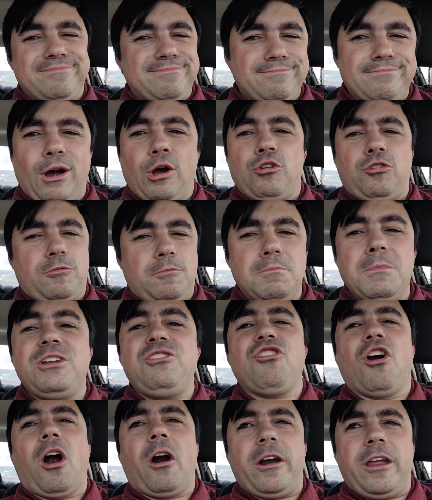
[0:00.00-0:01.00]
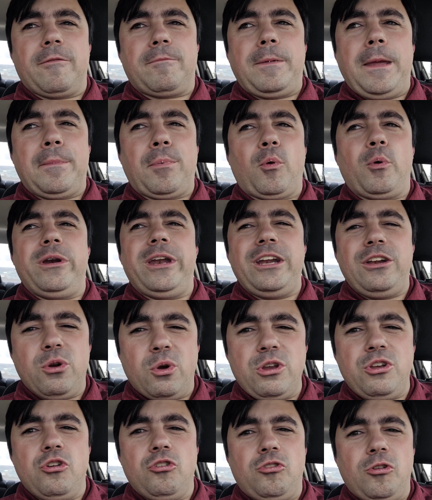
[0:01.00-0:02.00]
Most majority of people, when they do
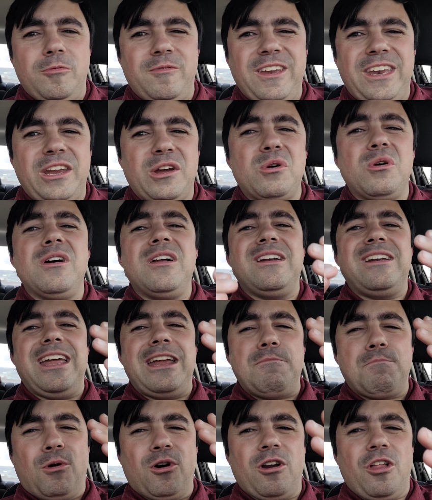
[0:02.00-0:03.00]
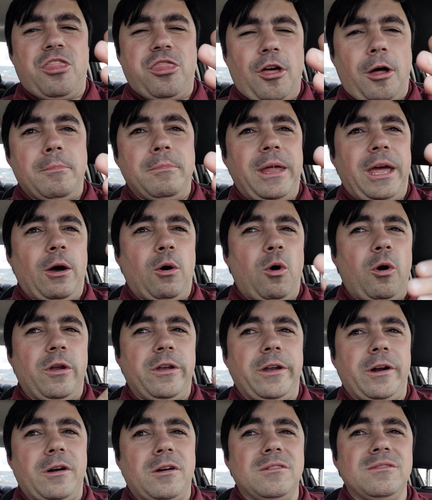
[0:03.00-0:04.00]
a YouTube video, they put a thumbnail on
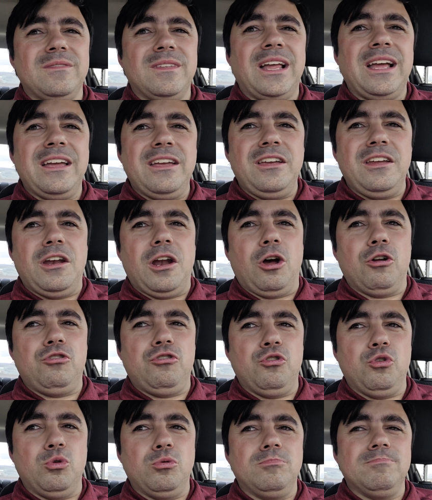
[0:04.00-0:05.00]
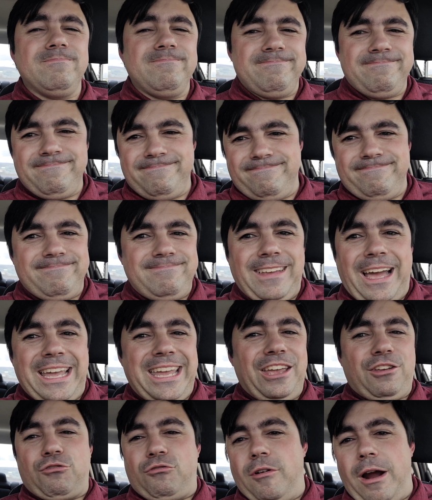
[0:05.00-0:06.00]
there, you know, to, I
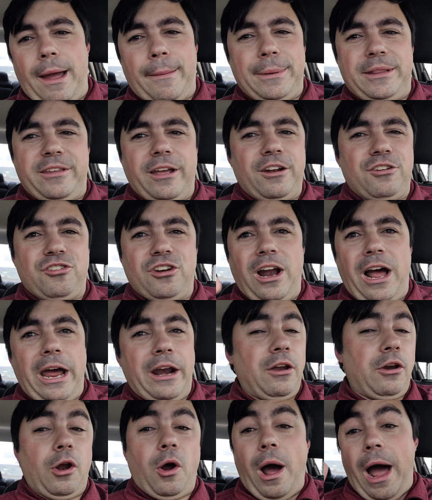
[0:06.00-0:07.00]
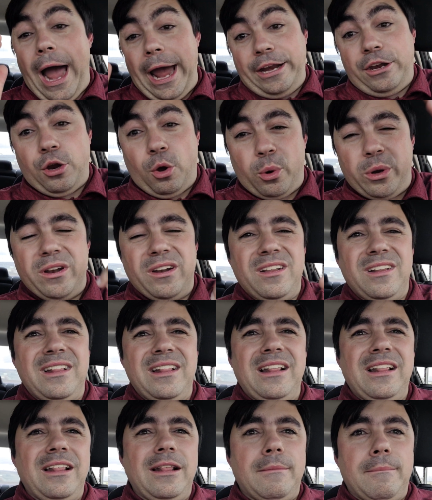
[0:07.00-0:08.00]
guess, grab attention. I don't know. I do it.
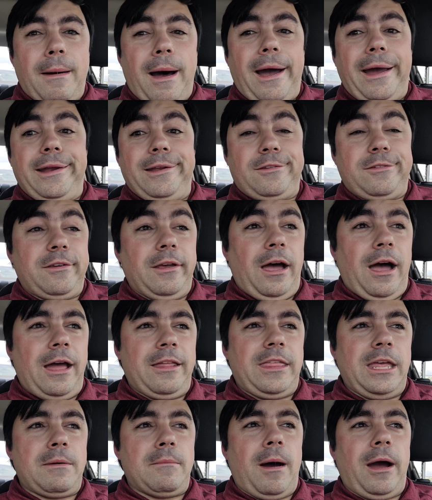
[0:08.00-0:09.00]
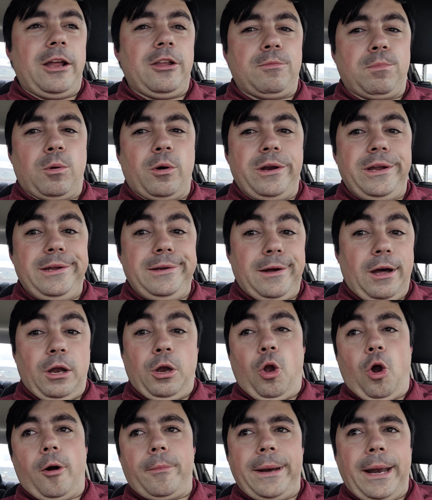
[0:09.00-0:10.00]
Mine's, uh, I think mine's pretty
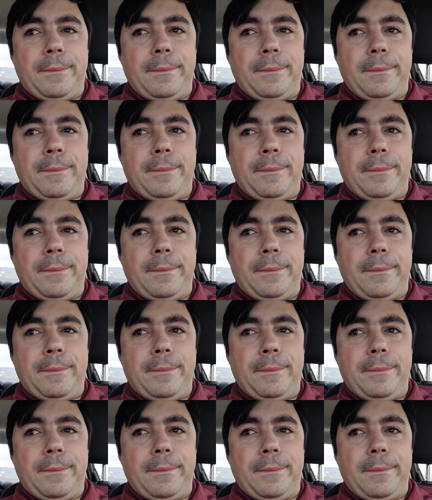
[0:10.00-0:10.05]
alarming.